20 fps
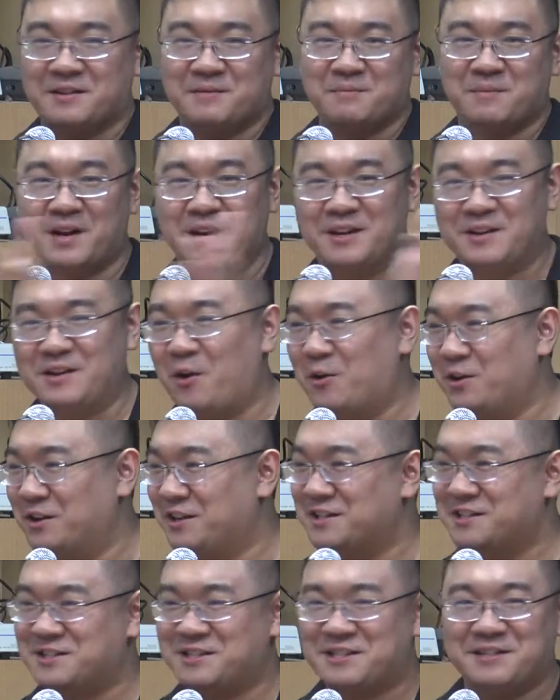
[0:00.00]
my
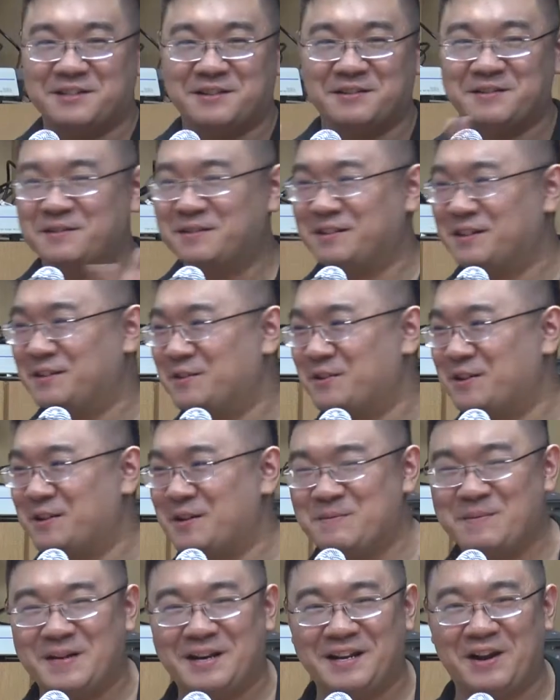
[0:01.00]
audience,
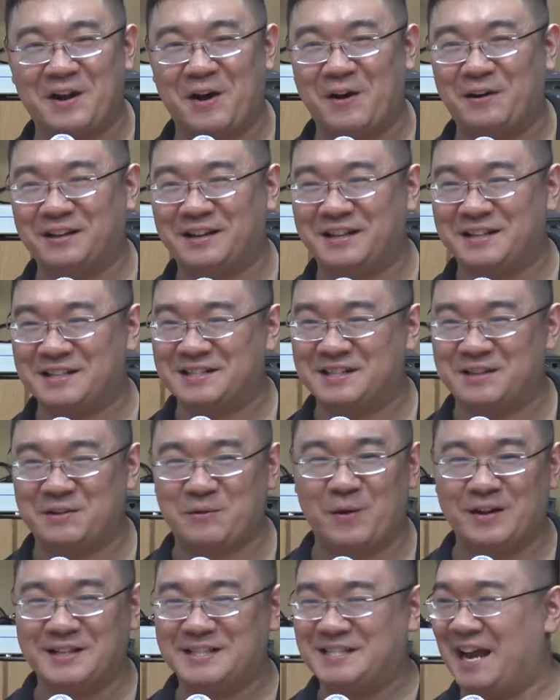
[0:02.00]
immediate audience, that
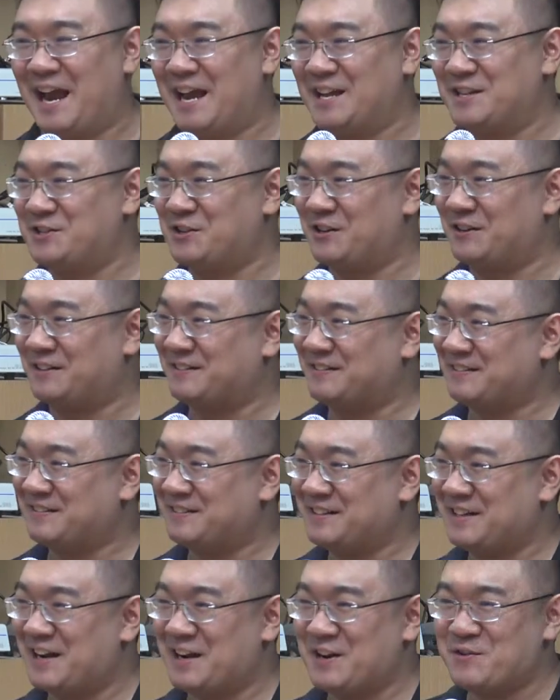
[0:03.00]
wants to answer?
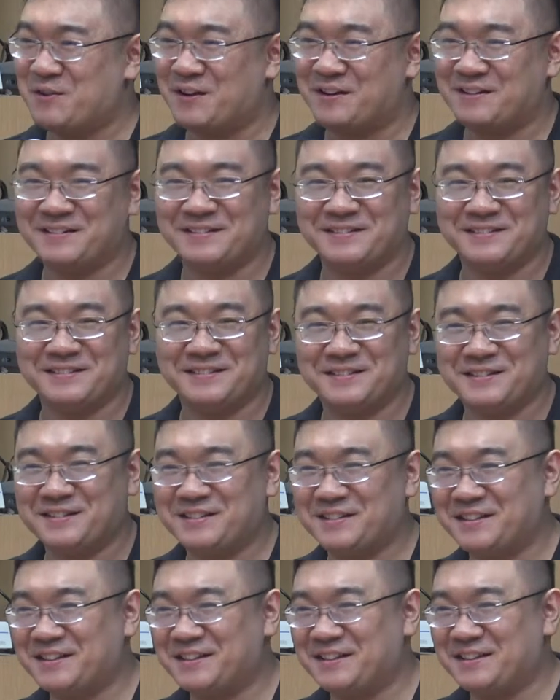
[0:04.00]
Anyone?
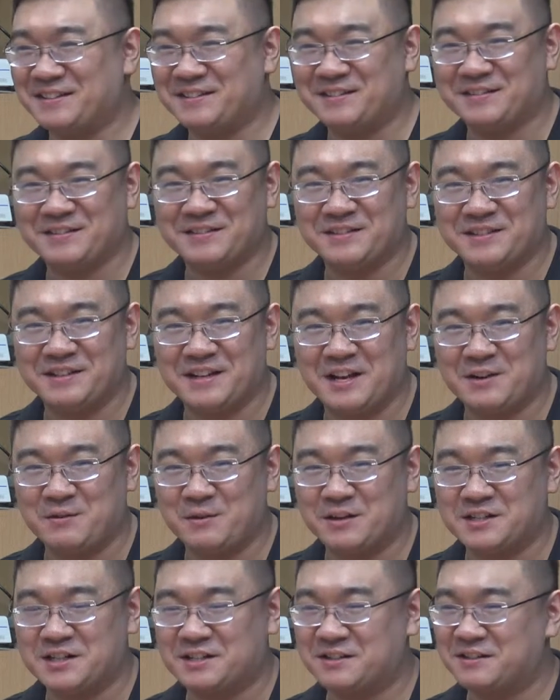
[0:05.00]

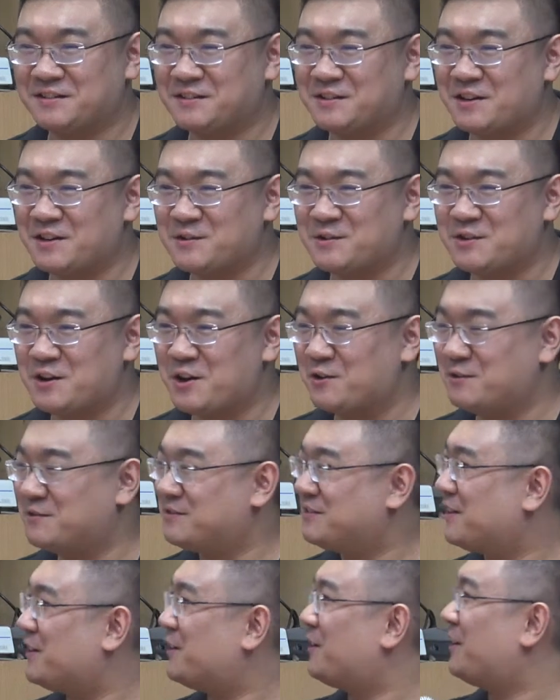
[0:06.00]
Anyone? No?
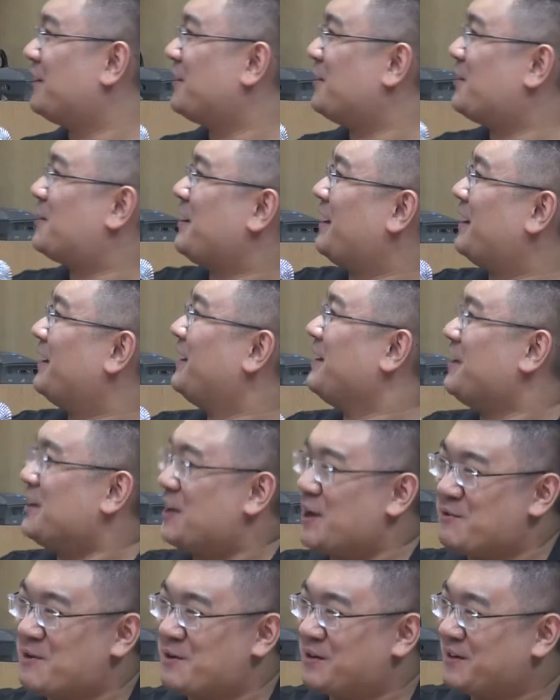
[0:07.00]
All right. Okay.
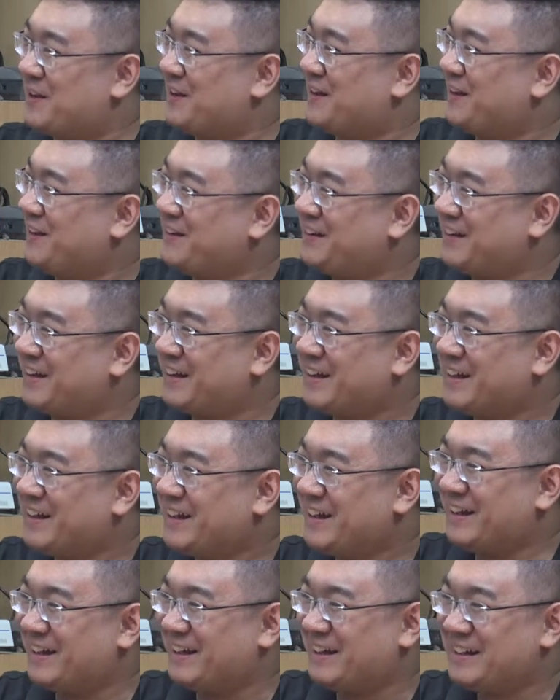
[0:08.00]
No one.
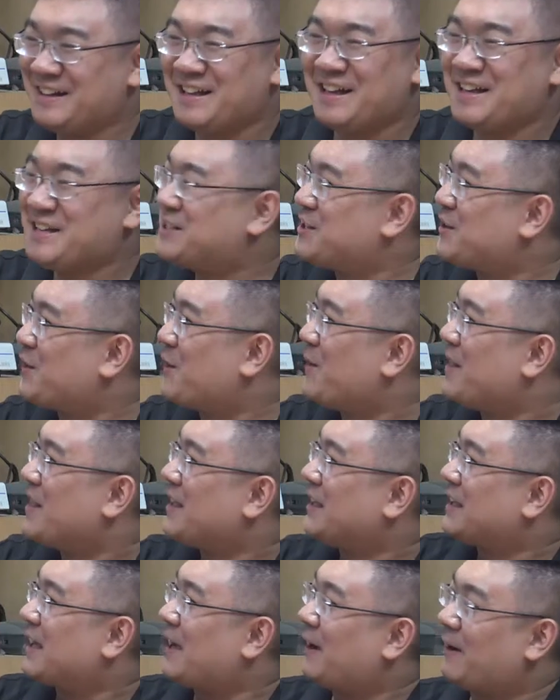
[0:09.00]
So
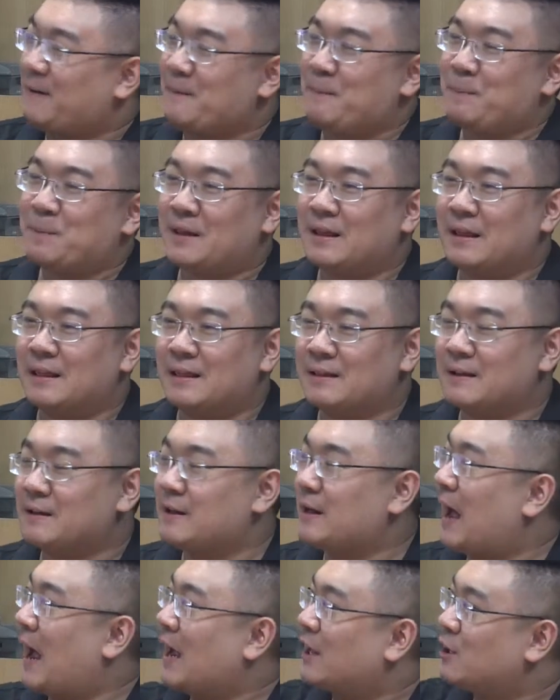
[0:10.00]

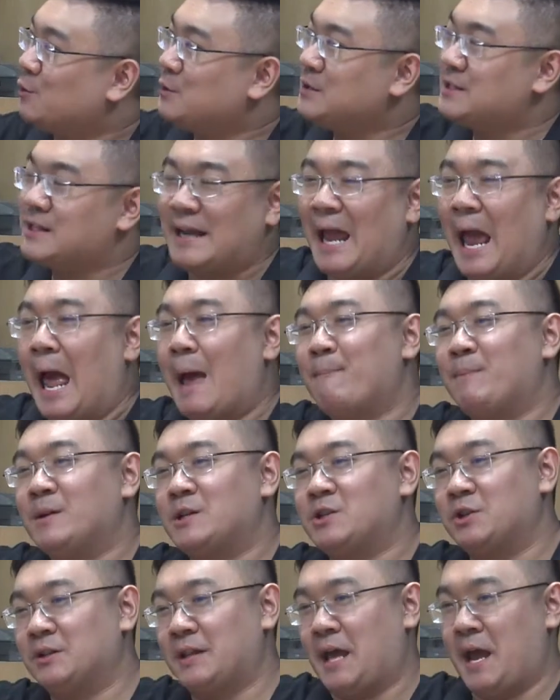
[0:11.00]
I use the
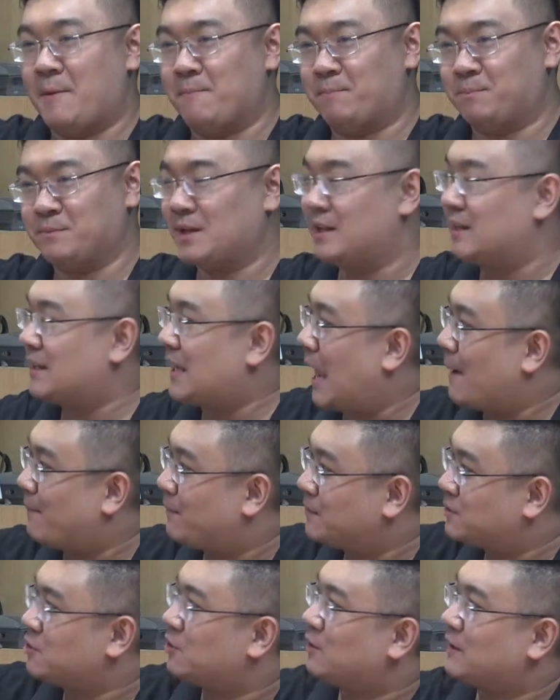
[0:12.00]
capital M and
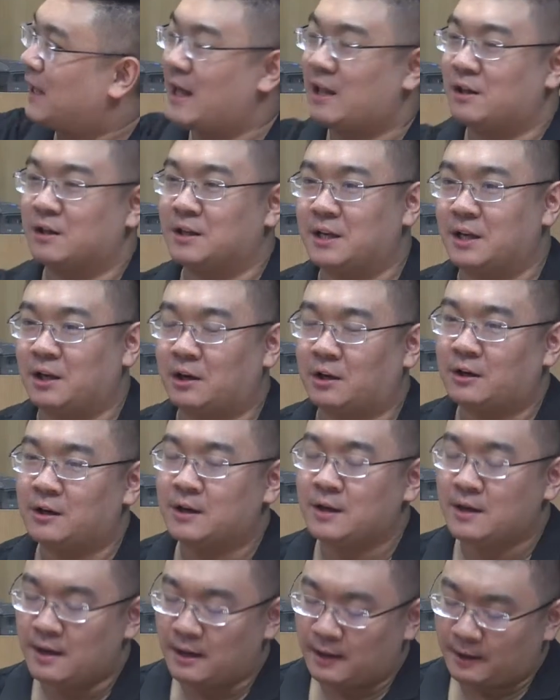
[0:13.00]
capital L here
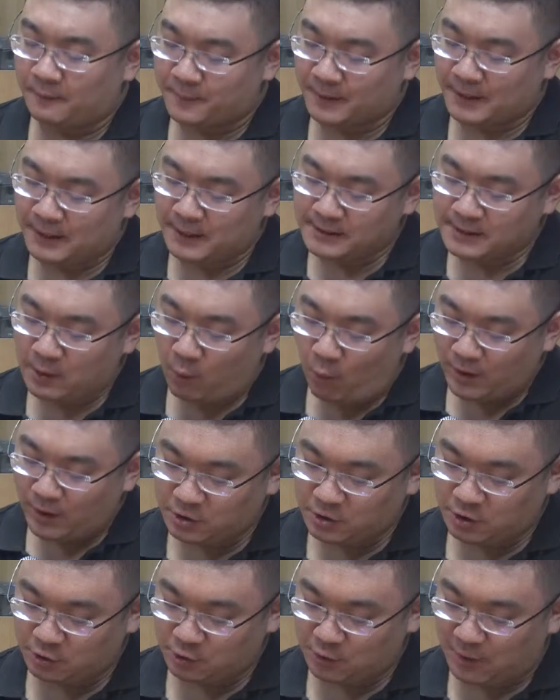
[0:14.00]
because I
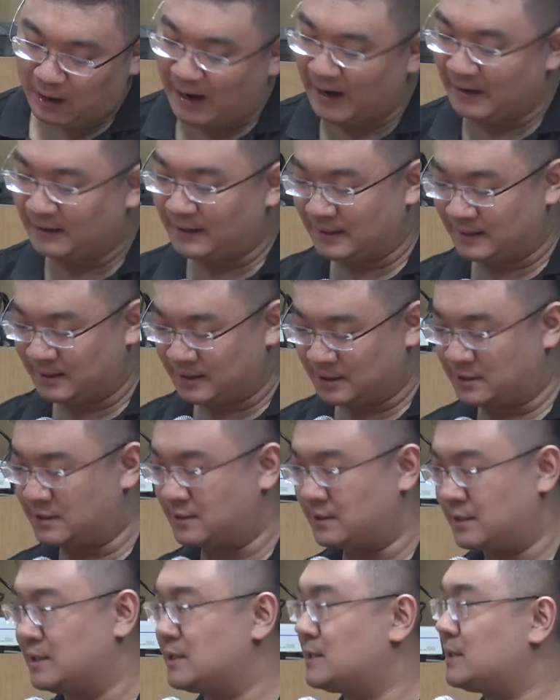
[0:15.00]
to highlight
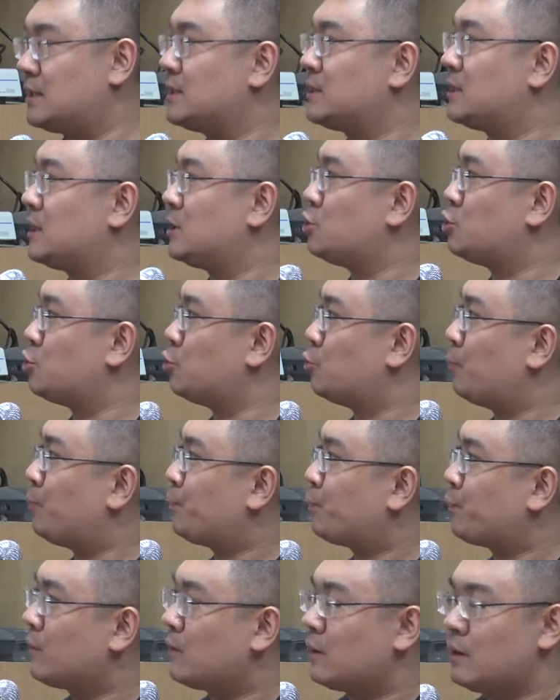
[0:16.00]
this issue.
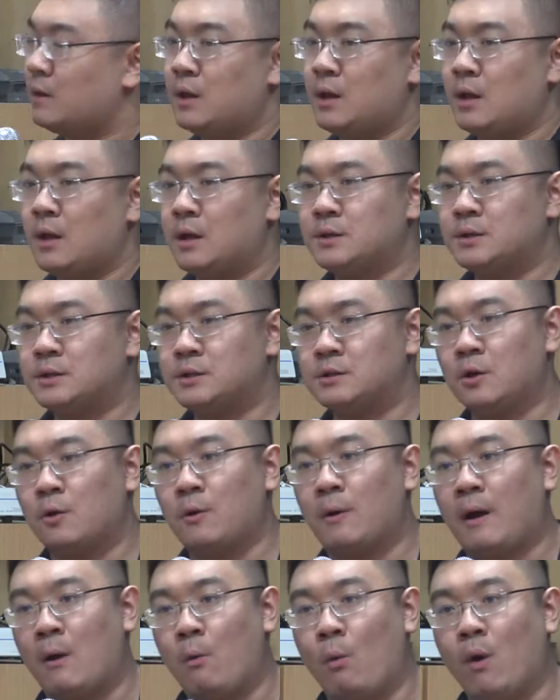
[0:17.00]

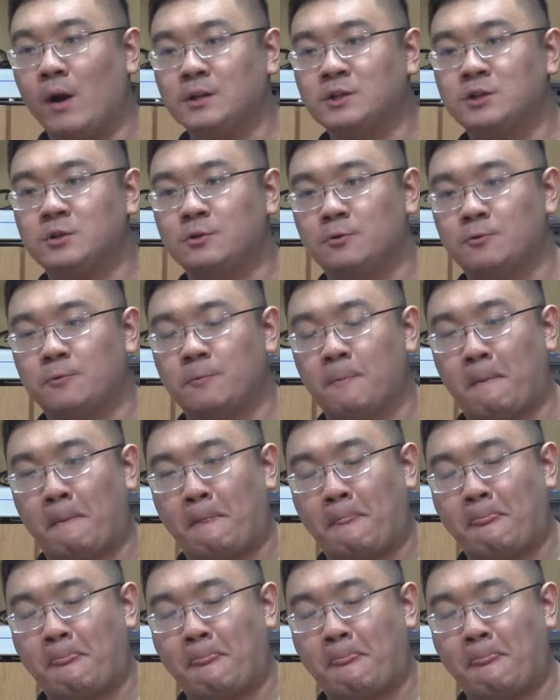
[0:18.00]
So I want to